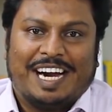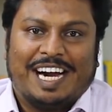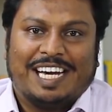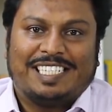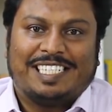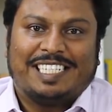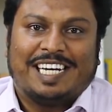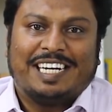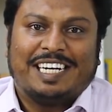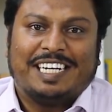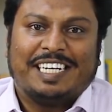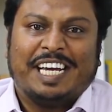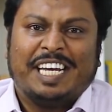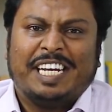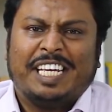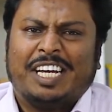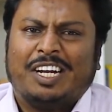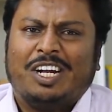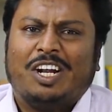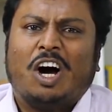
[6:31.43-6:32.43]
I started
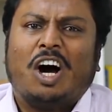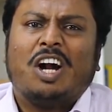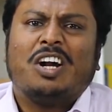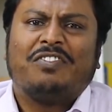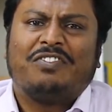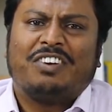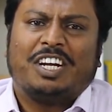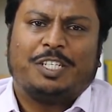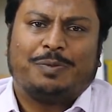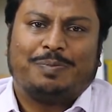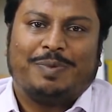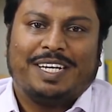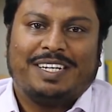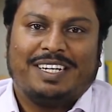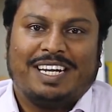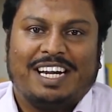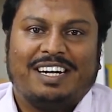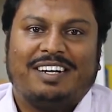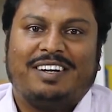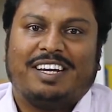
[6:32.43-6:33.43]
gaining a lot of
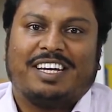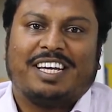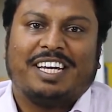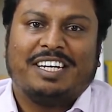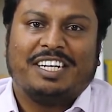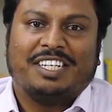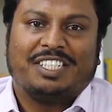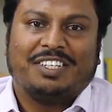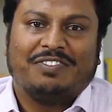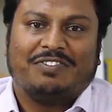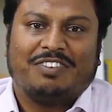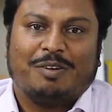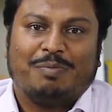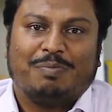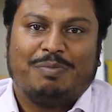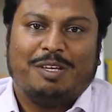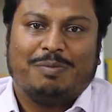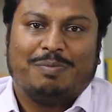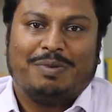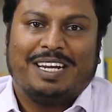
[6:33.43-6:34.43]
respect and recognition
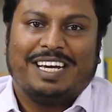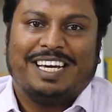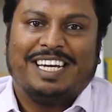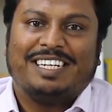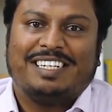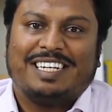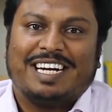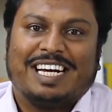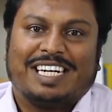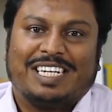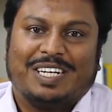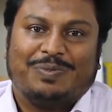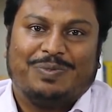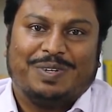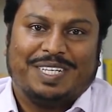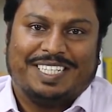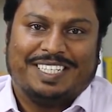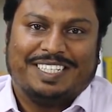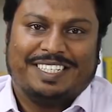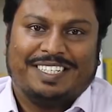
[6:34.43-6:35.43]
from people I interacted
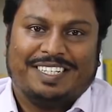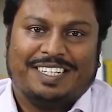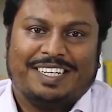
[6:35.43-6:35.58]
with.